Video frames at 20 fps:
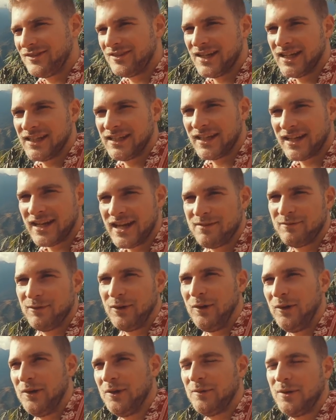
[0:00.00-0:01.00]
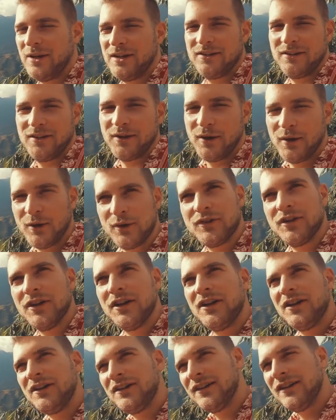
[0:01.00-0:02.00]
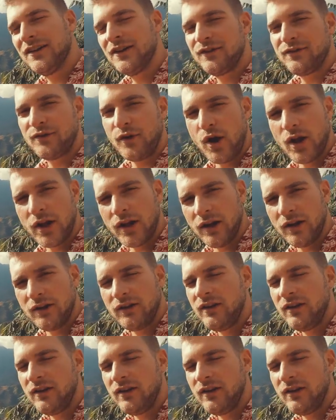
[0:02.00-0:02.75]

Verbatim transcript: take the camera all the way to the hotel for a little